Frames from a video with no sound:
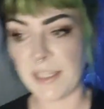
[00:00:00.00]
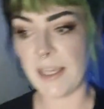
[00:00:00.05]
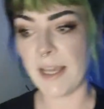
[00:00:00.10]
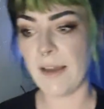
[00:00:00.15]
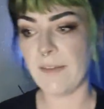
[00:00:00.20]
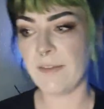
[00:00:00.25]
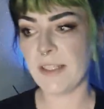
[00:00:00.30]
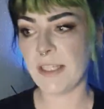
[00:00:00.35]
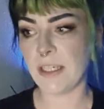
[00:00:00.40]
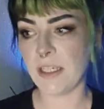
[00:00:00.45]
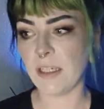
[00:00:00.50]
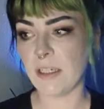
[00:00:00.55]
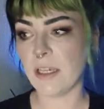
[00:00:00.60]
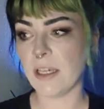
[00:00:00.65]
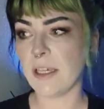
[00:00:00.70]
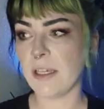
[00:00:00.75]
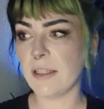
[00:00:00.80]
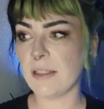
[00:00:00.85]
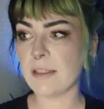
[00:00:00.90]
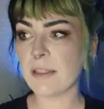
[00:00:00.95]
EFT,
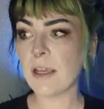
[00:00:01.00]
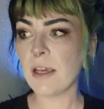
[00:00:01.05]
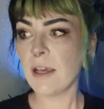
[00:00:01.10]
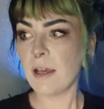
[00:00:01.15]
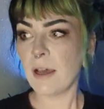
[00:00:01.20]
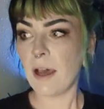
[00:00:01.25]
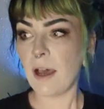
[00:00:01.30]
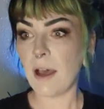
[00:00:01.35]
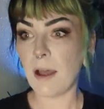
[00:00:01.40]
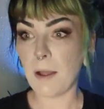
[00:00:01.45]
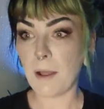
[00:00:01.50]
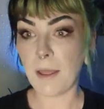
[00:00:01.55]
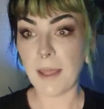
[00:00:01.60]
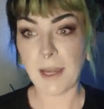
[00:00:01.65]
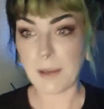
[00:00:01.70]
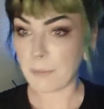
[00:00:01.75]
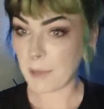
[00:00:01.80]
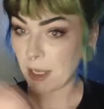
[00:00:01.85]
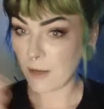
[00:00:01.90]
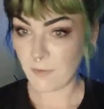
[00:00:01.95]
because
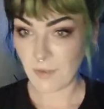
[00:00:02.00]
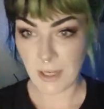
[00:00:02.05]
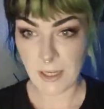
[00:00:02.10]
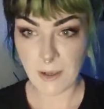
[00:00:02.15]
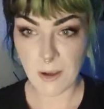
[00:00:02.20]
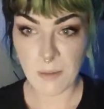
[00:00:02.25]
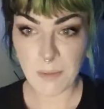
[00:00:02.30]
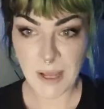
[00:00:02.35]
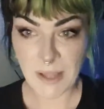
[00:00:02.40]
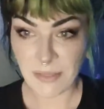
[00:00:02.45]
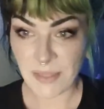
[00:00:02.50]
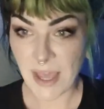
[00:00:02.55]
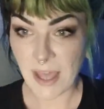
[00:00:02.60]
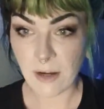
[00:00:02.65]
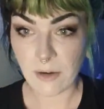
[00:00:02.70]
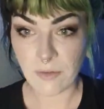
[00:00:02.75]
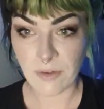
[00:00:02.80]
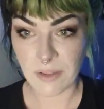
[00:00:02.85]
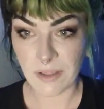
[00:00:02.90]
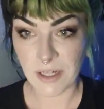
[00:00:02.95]
and I made a video about
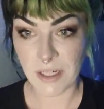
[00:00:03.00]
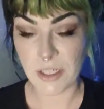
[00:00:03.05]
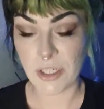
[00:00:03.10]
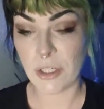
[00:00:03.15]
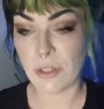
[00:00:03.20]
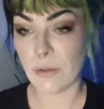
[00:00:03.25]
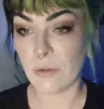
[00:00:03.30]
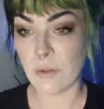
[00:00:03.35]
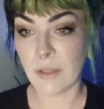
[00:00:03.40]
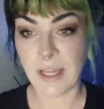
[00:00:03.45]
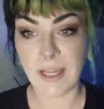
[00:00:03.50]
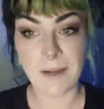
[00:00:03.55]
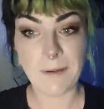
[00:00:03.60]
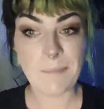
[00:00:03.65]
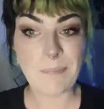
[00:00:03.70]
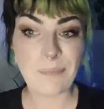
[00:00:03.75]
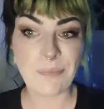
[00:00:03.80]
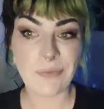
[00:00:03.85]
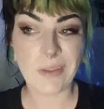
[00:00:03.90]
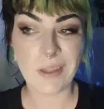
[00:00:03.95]
that over there too.
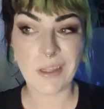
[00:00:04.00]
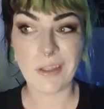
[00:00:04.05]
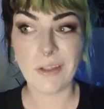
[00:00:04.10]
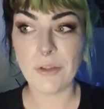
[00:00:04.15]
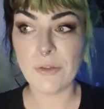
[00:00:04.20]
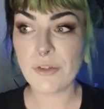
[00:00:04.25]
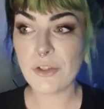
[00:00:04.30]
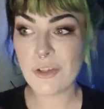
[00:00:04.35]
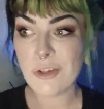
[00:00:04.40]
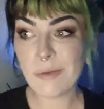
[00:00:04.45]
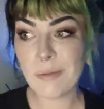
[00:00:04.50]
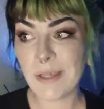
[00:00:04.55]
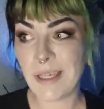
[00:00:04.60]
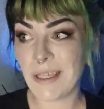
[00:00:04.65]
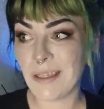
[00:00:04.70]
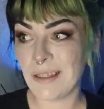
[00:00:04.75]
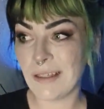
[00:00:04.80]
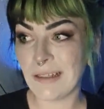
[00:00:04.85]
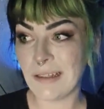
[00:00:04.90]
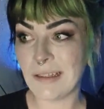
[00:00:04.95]
Like, YouTube
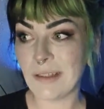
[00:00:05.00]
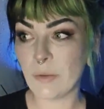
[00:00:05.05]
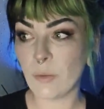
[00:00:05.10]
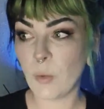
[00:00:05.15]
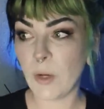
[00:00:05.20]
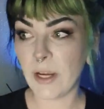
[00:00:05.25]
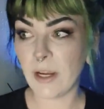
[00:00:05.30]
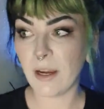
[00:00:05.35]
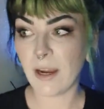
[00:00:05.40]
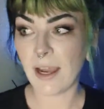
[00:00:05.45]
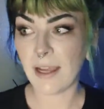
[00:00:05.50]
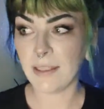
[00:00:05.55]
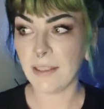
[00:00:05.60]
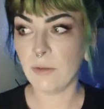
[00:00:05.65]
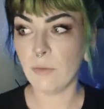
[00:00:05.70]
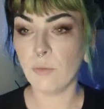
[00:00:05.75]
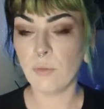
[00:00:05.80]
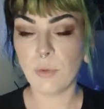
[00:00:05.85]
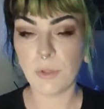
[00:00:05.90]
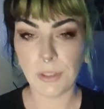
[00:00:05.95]
is where I
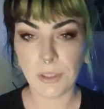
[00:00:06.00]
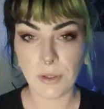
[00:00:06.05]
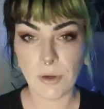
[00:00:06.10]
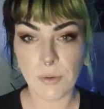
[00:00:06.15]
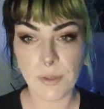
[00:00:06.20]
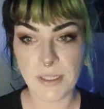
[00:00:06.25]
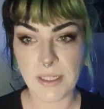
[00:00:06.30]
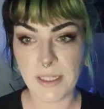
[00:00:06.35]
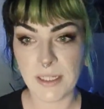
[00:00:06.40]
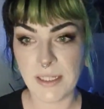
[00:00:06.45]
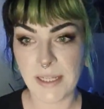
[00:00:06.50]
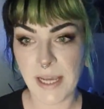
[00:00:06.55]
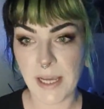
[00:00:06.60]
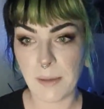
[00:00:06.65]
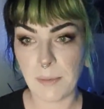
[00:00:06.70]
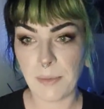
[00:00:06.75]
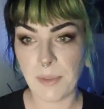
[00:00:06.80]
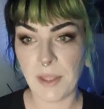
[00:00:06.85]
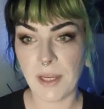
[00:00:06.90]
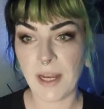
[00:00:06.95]
can really go into
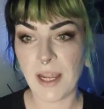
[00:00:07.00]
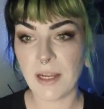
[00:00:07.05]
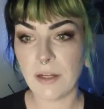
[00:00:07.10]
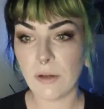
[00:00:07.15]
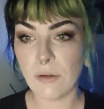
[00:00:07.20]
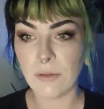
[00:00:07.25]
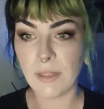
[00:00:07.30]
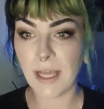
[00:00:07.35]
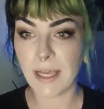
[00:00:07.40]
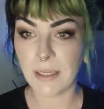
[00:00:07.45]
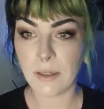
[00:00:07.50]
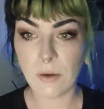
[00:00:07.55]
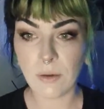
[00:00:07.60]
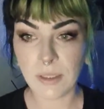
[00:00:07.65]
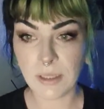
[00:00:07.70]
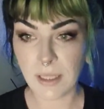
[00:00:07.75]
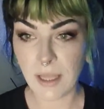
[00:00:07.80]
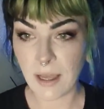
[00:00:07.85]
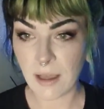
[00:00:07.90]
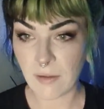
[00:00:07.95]
depth, and I don't like
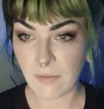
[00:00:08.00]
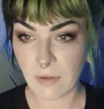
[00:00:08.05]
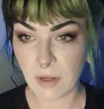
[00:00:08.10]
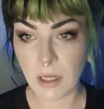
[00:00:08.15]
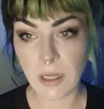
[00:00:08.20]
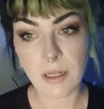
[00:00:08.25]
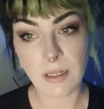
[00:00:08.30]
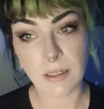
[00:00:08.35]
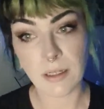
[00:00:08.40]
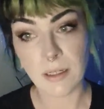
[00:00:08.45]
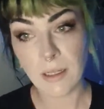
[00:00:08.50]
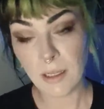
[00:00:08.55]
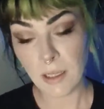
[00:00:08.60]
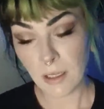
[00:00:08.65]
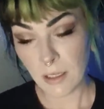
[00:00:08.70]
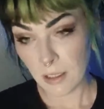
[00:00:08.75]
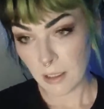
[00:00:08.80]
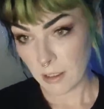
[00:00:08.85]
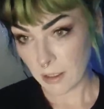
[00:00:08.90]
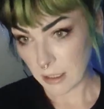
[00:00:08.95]
going live on
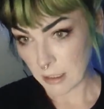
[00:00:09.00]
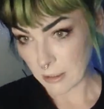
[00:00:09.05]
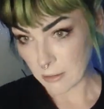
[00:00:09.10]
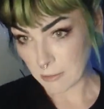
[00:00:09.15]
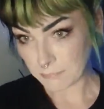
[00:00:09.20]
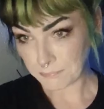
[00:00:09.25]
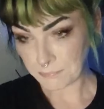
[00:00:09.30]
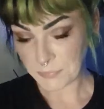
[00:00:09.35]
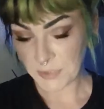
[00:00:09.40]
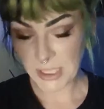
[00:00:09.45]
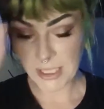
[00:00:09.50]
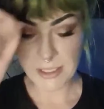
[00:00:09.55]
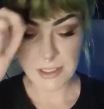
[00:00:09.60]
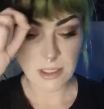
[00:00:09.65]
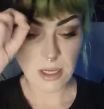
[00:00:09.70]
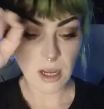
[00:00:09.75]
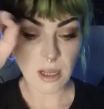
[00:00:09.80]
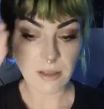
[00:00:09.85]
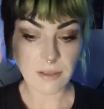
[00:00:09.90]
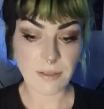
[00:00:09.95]

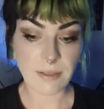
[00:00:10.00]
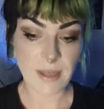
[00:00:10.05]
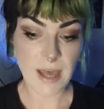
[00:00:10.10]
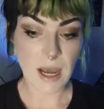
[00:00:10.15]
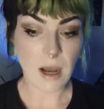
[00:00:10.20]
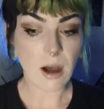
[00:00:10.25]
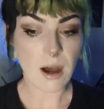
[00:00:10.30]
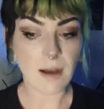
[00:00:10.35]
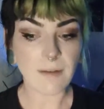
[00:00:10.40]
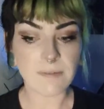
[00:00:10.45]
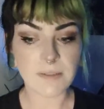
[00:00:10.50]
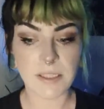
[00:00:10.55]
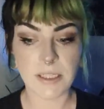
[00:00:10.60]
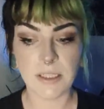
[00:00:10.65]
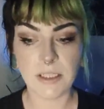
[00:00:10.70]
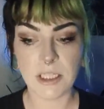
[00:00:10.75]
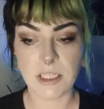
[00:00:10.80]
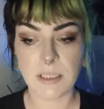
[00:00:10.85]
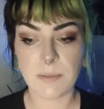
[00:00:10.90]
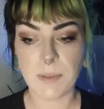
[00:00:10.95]
TikTok that
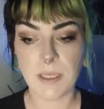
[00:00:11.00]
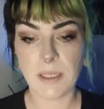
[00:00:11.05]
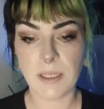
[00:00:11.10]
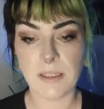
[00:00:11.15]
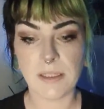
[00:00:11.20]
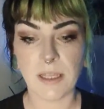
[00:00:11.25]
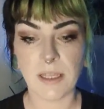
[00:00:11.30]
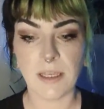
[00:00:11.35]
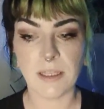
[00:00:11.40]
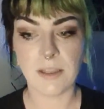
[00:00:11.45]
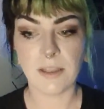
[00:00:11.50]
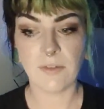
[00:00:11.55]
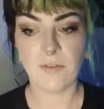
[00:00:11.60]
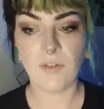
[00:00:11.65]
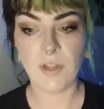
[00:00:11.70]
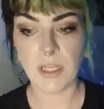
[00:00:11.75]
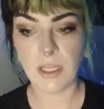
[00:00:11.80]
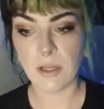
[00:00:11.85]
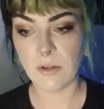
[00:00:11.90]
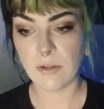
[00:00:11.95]
often, just because like the
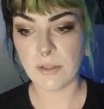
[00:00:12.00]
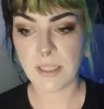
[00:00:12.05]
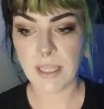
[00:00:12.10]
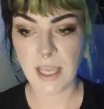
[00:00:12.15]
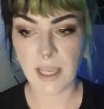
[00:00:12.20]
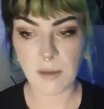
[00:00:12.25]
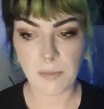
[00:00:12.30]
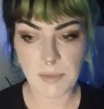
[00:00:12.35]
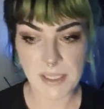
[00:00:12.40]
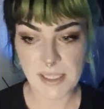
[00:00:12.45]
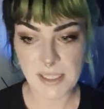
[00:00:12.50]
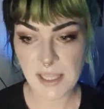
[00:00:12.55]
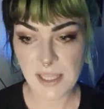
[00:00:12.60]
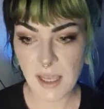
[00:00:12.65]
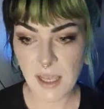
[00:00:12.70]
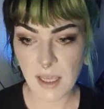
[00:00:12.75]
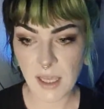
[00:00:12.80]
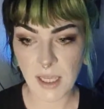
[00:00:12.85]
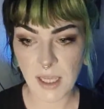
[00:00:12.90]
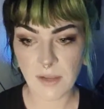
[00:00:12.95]
videos can't be
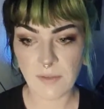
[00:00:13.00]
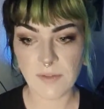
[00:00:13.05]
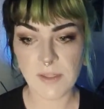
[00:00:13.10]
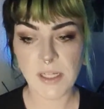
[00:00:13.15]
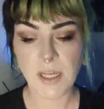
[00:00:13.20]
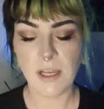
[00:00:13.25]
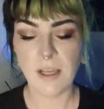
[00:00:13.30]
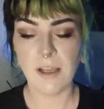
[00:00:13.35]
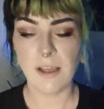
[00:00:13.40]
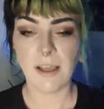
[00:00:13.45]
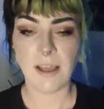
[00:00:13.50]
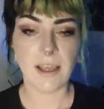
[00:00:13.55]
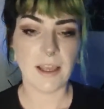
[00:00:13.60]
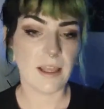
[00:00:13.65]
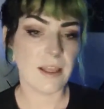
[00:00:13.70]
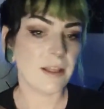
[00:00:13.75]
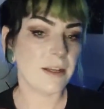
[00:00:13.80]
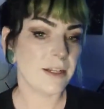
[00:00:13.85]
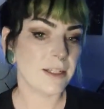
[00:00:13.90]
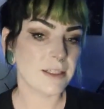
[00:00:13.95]
saved
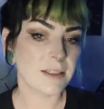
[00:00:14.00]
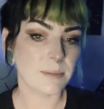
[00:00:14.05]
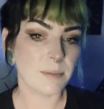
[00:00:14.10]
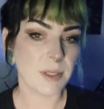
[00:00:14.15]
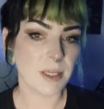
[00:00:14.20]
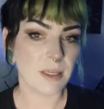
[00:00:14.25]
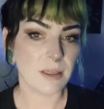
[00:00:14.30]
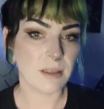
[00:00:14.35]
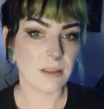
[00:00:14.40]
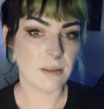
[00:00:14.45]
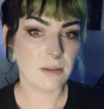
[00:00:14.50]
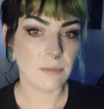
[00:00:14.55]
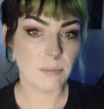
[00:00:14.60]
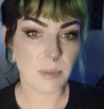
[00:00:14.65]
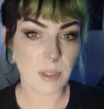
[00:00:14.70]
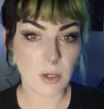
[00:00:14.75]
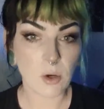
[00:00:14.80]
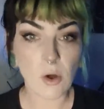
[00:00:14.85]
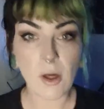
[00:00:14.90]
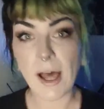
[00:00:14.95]
and it's a big
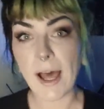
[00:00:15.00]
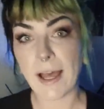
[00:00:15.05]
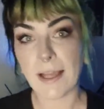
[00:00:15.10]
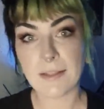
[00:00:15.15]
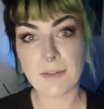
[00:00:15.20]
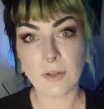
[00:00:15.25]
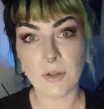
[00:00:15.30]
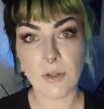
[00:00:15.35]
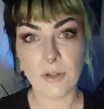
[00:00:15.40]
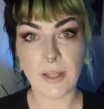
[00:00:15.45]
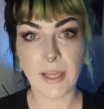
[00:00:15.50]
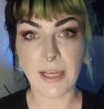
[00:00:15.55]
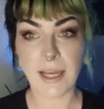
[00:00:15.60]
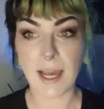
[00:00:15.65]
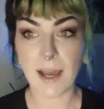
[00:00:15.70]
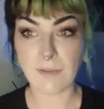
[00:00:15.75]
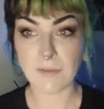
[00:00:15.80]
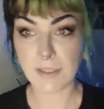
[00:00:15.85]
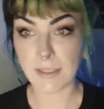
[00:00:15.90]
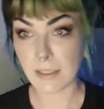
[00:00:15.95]
old hassle. Like, I
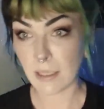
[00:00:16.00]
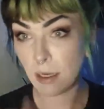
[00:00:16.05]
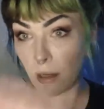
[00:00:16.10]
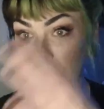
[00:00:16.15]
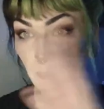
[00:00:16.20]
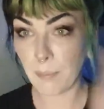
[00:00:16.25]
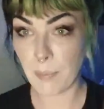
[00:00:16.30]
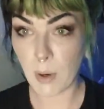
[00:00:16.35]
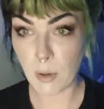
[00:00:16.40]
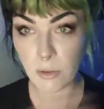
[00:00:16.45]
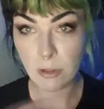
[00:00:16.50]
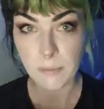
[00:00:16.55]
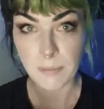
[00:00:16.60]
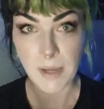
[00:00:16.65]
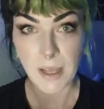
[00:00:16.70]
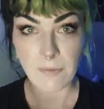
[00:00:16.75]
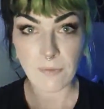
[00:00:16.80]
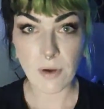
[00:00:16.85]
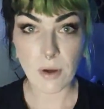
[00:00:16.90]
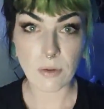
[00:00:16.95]
have to set up both of
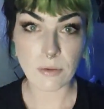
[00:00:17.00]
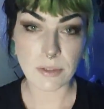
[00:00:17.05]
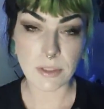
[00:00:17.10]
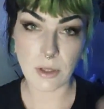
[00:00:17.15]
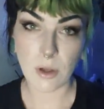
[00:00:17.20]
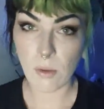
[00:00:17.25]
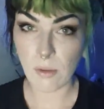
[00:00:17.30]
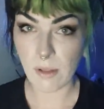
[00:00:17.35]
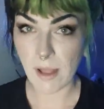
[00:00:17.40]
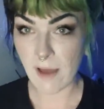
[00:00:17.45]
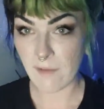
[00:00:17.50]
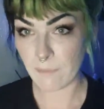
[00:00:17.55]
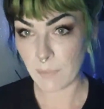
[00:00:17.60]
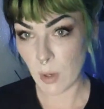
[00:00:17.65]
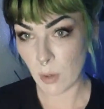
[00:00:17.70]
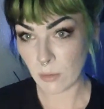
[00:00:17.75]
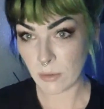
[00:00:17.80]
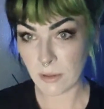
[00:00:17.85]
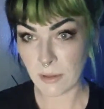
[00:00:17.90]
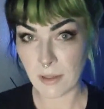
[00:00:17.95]
my phones and go live
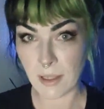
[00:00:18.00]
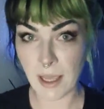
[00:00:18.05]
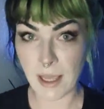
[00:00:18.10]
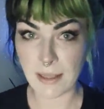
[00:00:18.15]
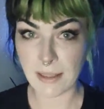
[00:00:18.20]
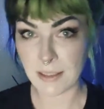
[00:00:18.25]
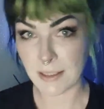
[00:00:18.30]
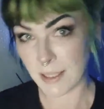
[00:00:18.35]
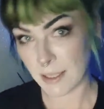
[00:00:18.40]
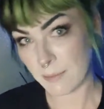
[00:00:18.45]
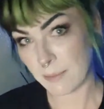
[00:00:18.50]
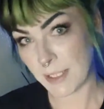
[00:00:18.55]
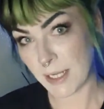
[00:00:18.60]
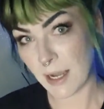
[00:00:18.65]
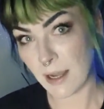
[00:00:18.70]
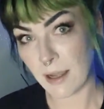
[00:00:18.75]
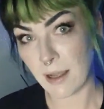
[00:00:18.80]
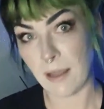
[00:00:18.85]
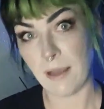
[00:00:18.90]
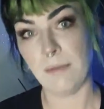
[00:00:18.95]
both at the same
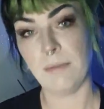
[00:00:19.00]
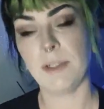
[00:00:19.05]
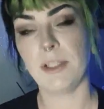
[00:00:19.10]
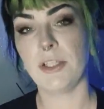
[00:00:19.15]
time.